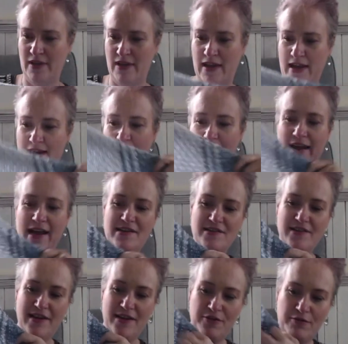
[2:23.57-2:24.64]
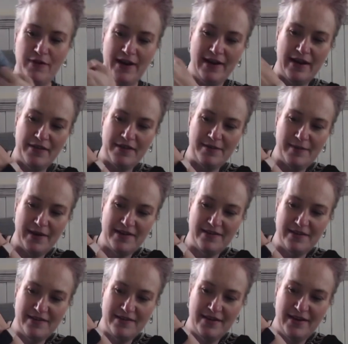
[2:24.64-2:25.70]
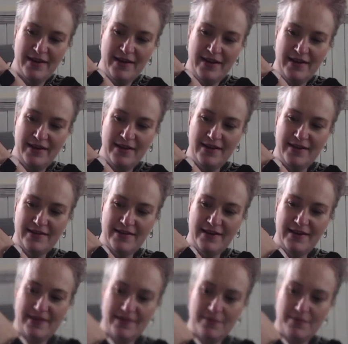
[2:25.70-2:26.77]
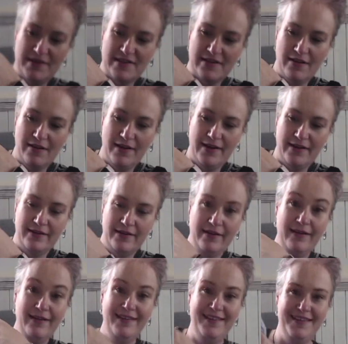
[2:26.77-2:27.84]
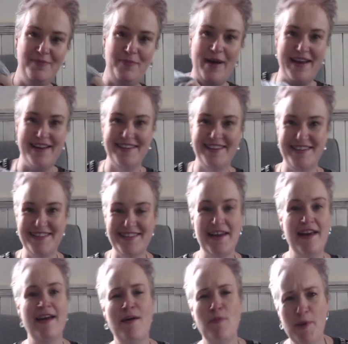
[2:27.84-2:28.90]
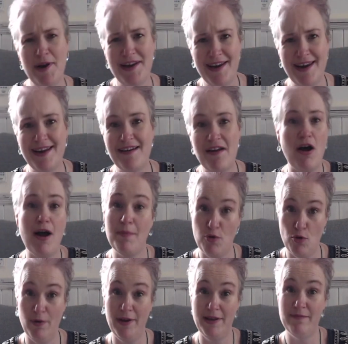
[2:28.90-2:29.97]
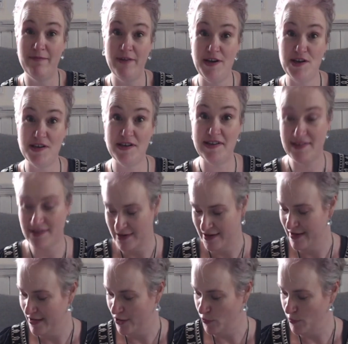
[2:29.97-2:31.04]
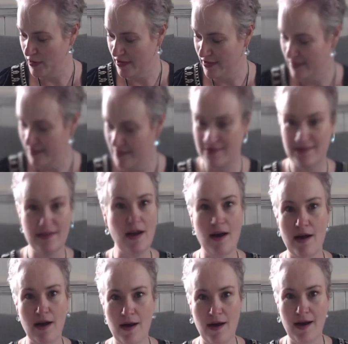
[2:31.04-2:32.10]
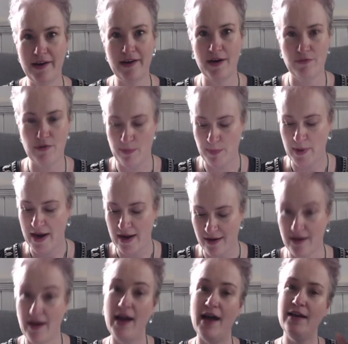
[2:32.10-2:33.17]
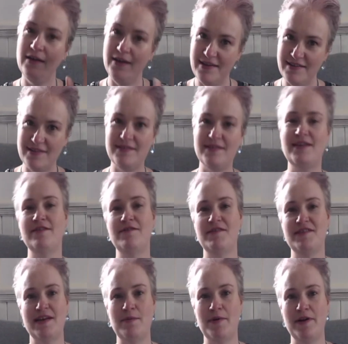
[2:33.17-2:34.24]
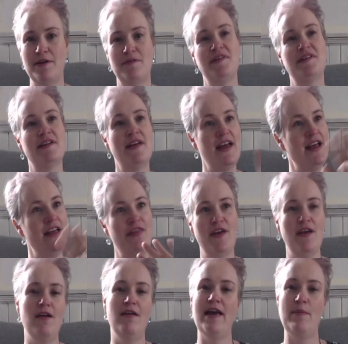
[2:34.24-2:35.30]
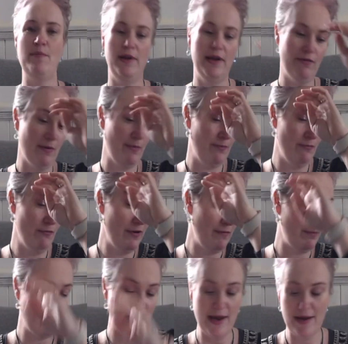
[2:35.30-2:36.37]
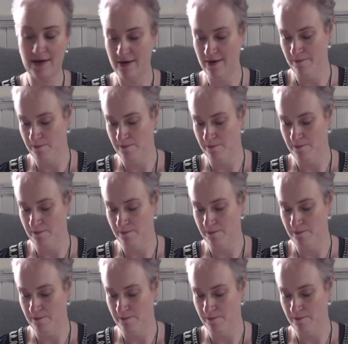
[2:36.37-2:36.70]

And occasionally throughout in other spaces, you can see some misaligned patterns, but again, I'm calling them features because I don't rip back. Unless it's a gift for someone else, then I'll happily rip back.